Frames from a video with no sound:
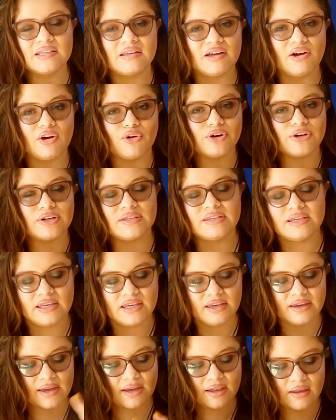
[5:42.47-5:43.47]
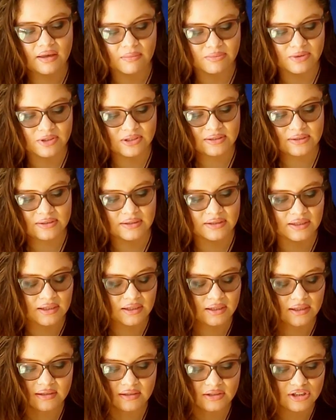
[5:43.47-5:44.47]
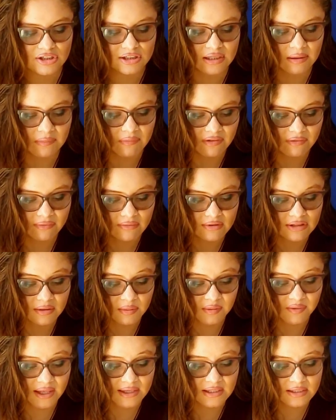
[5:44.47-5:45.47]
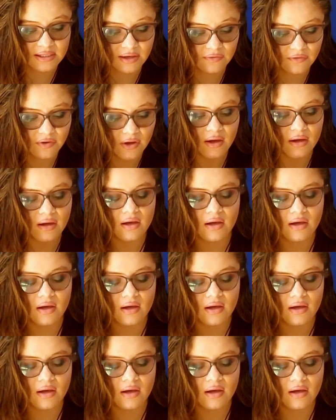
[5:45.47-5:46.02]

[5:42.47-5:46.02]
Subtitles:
or he killing Dean, just some of that stuff.